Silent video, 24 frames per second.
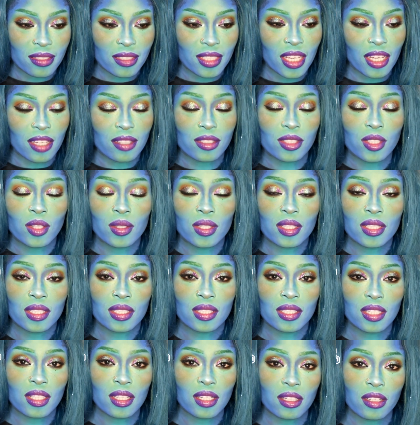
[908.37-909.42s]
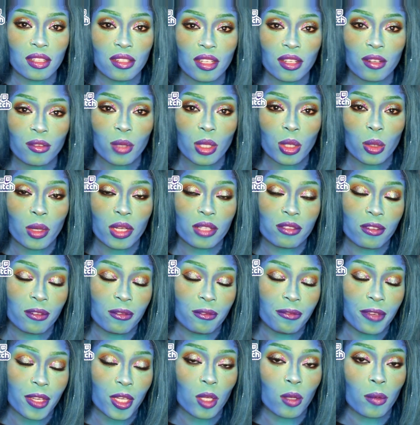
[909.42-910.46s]
Yeah, so this is a request from
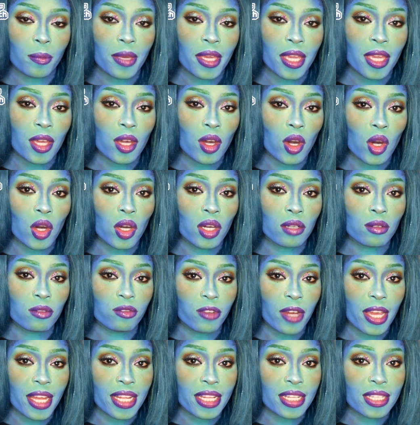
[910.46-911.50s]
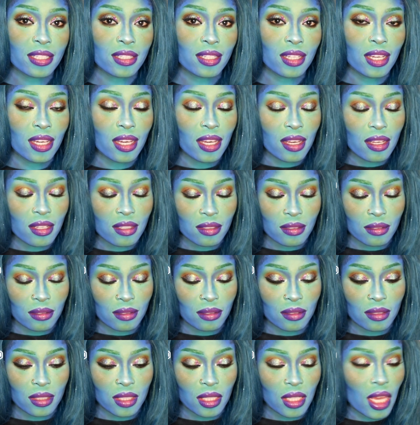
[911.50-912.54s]
Ficklebing on Reddit.
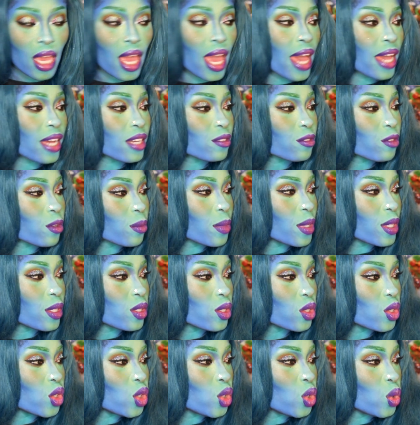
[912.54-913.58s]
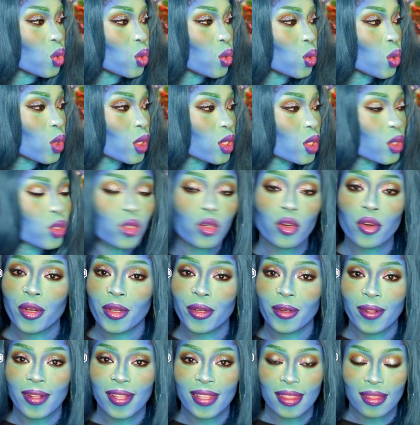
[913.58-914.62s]
She asked for me to do a
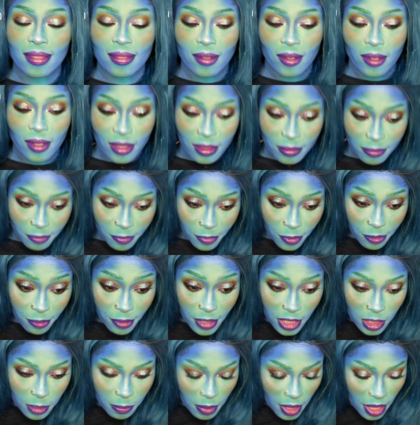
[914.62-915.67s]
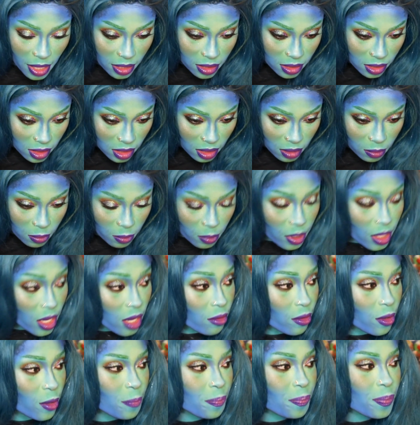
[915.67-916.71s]
tutorial on face paints and
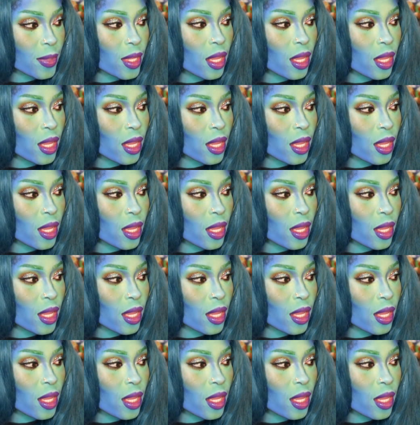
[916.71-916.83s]
whatever.